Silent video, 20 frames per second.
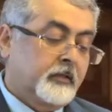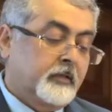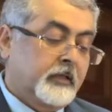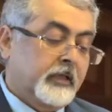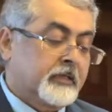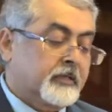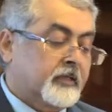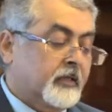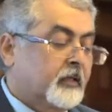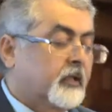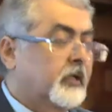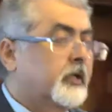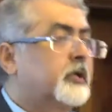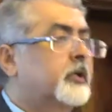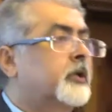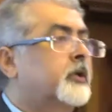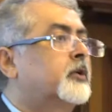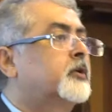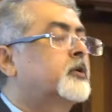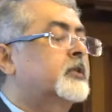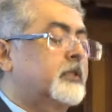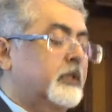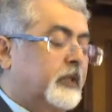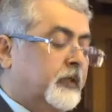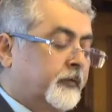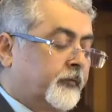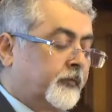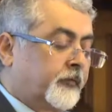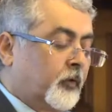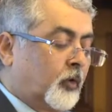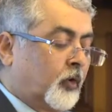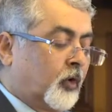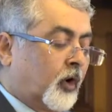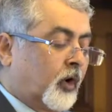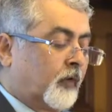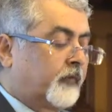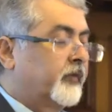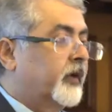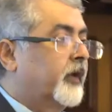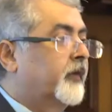There is a continuous
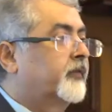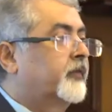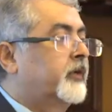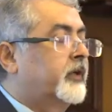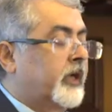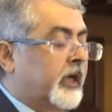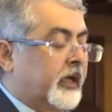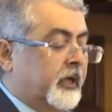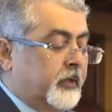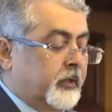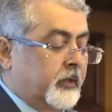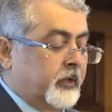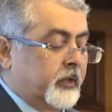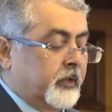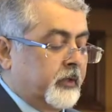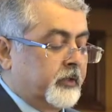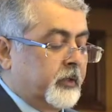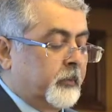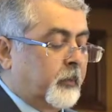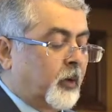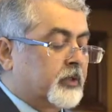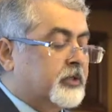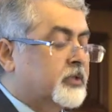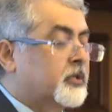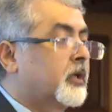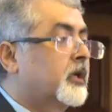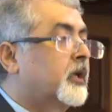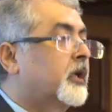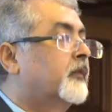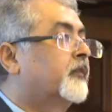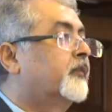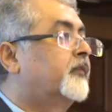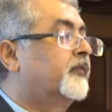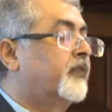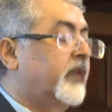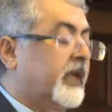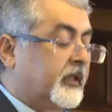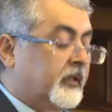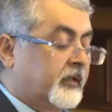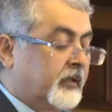inflow of FDI, demonstrating
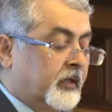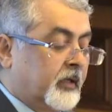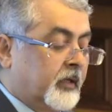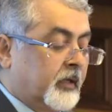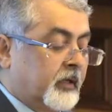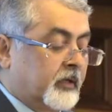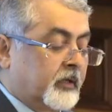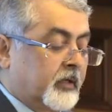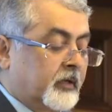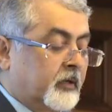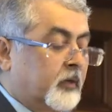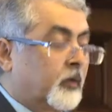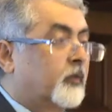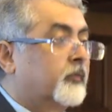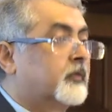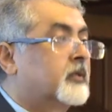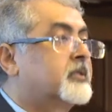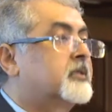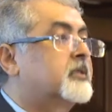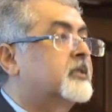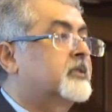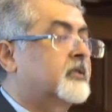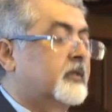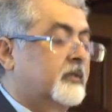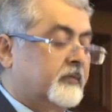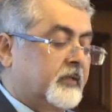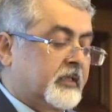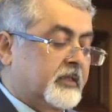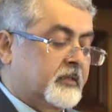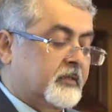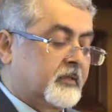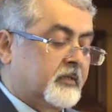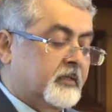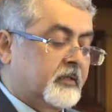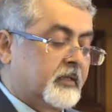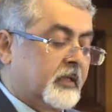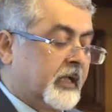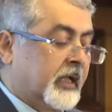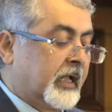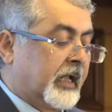faith that overseas
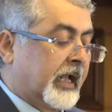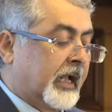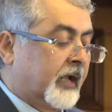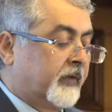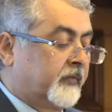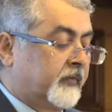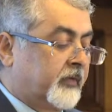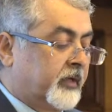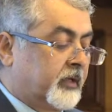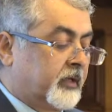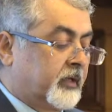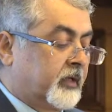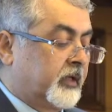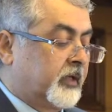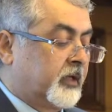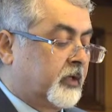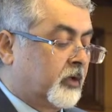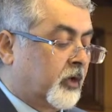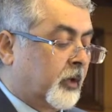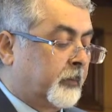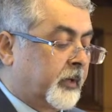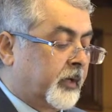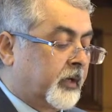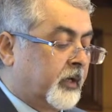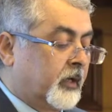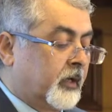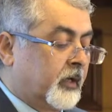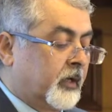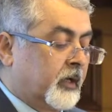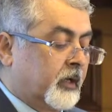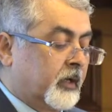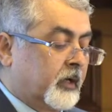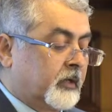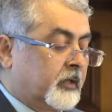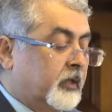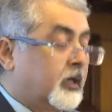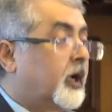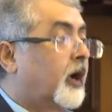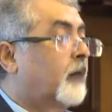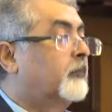investors have in the economy.
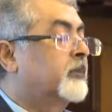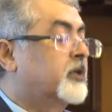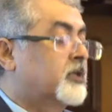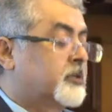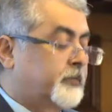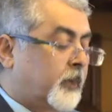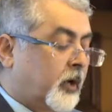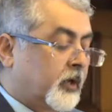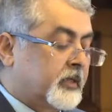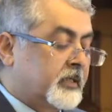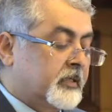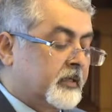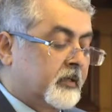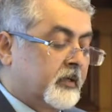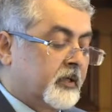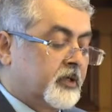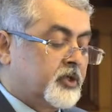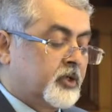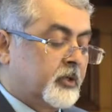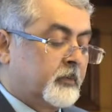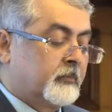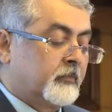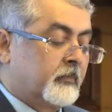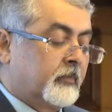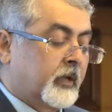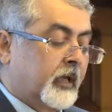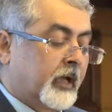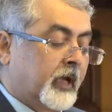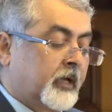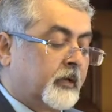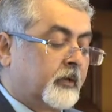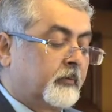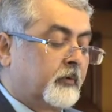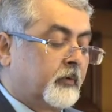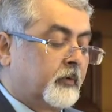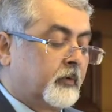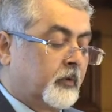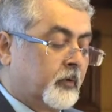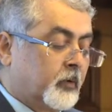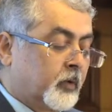The government's policy regime and
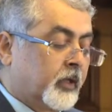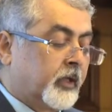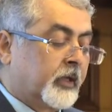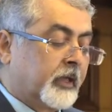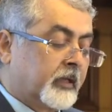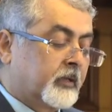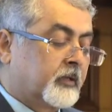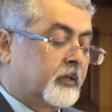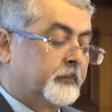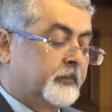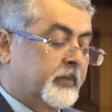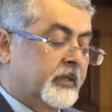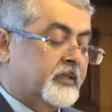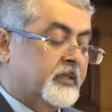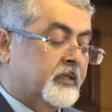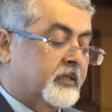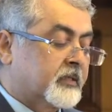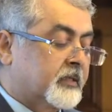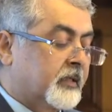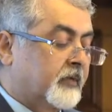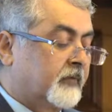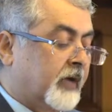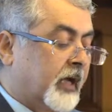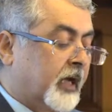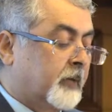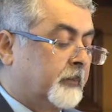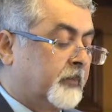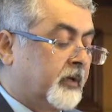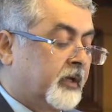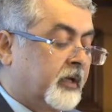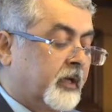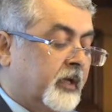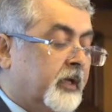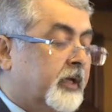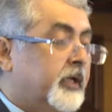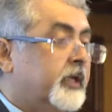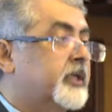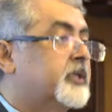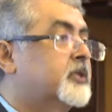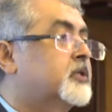looking at the business environment
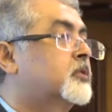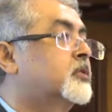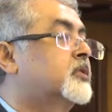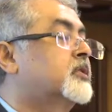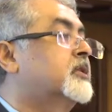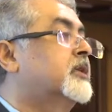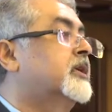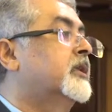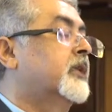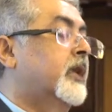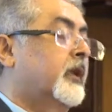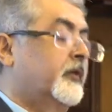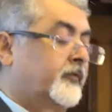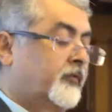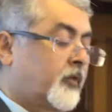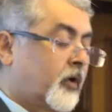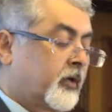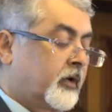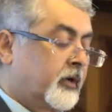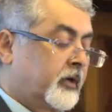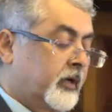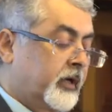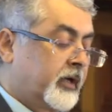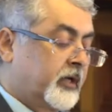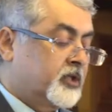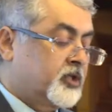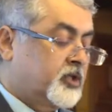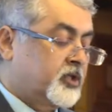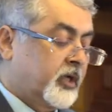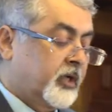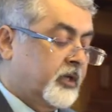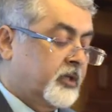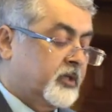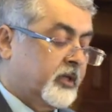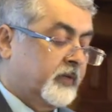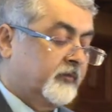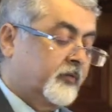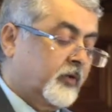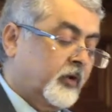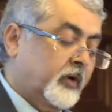is to see that foreign exchange
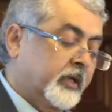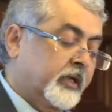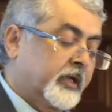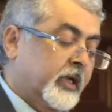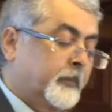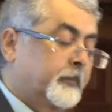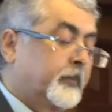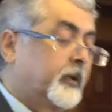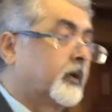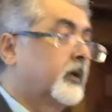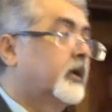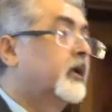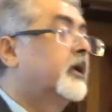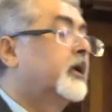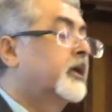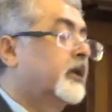and foreign capital